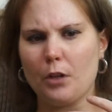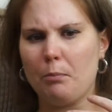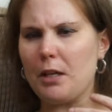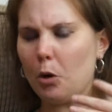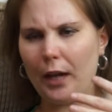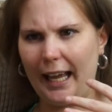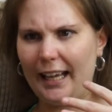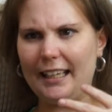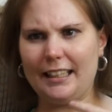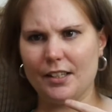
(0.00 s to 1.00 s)
be
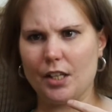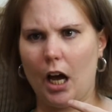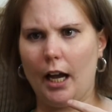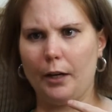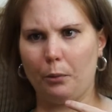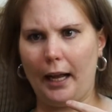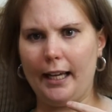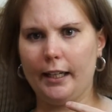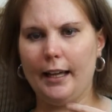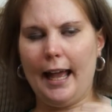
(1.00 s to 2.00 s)
okay inside,
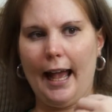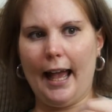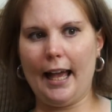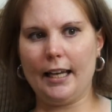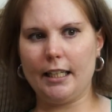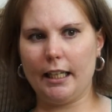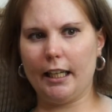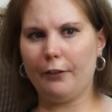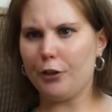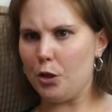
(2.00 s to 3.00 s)
right? And
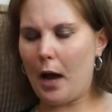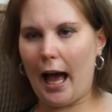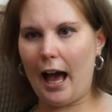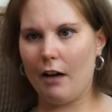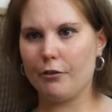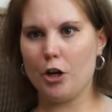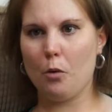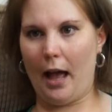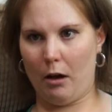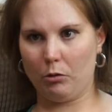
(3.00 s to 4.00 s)
if you have
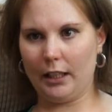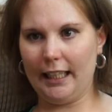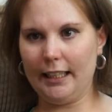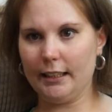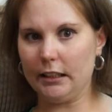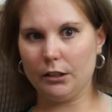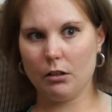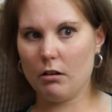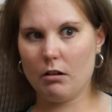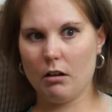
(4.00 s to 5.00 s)
no outlet,
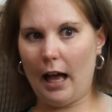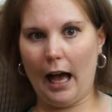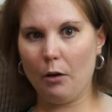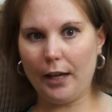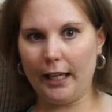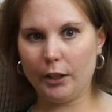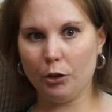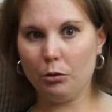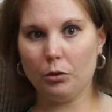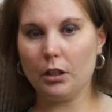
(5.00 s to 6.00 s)
how can
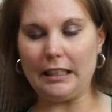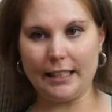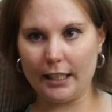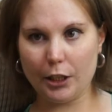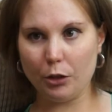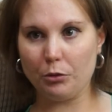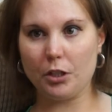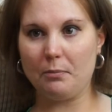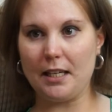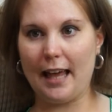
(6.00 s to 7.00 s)
you continue
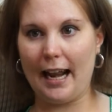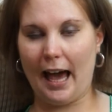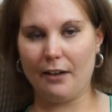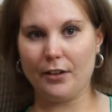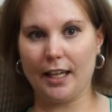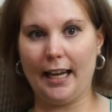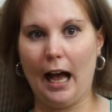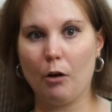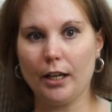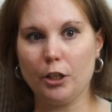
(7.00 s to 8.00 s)
to be that advocate?
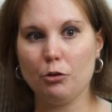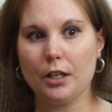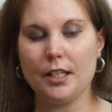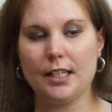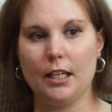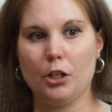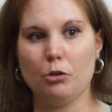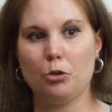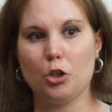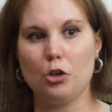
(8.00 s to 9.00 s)
How can you
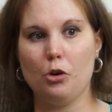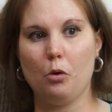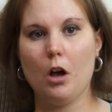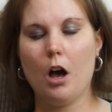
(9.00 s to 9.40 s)
continue to